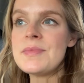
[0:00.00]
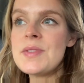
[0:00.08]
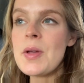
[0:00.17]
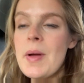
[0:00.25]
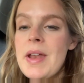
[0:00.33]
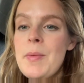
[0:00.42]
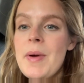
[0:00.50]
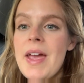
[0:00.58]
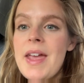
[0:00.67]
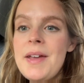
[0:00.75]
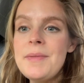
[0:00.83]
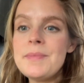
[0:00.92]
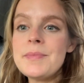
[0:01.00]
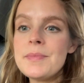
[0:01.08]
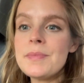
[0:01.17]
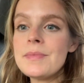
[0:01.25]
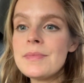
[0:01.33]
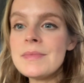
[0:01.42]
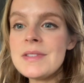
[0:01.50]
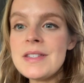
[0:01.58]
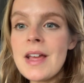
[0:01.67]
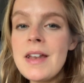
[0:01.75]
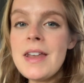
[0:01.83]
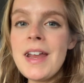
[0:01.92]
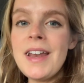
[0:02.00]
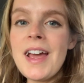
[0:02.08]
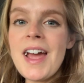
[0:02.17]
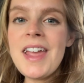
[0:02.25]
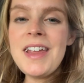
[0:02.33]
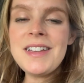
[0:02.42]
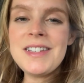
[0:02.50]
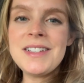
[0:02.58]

So anyway, Sunday night,